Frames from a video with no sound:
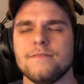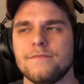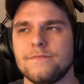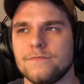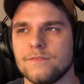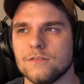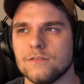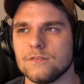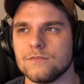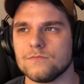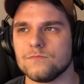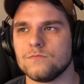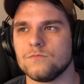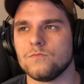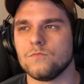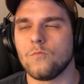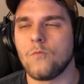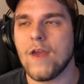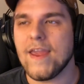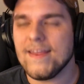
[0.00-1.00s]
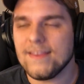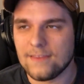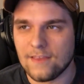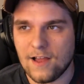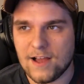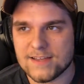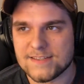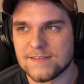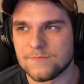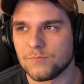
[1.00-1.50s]
for weight
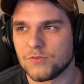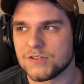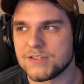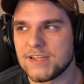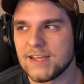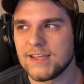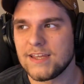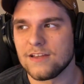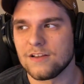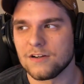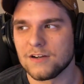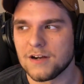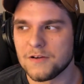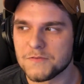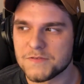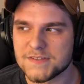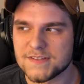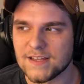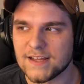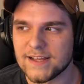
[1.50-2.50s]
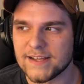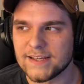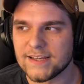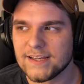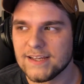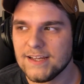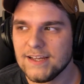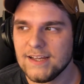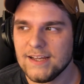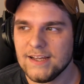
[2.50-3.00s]
loss in particular, I was like,